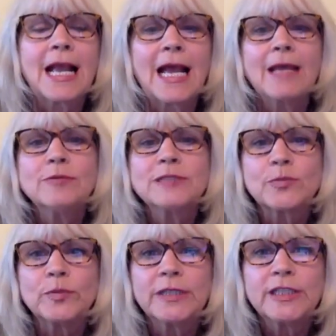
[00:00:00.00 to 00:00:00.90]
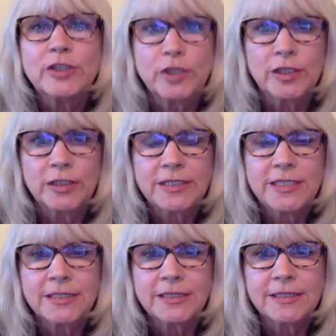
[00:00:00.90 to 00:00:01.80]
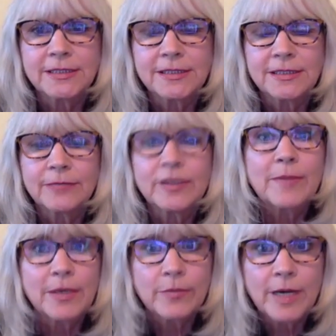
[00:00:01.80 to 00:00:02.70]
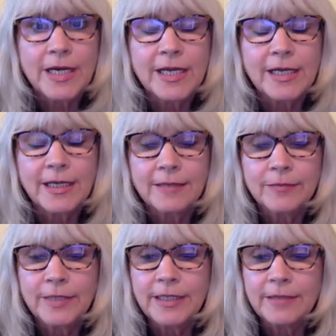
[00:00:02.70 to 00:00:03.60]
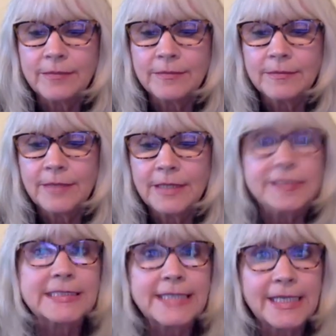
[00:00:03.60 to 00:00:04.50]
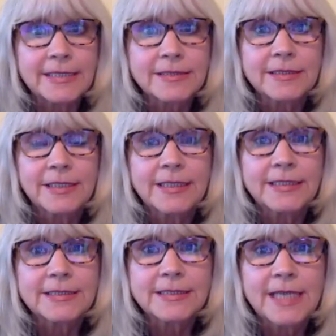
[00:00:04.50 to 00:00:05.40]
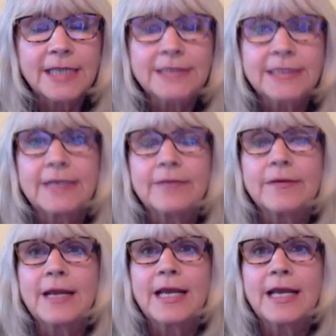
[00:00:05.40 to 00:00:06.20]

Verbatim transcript: I was really daunted with my writing when our state hit its lockdown.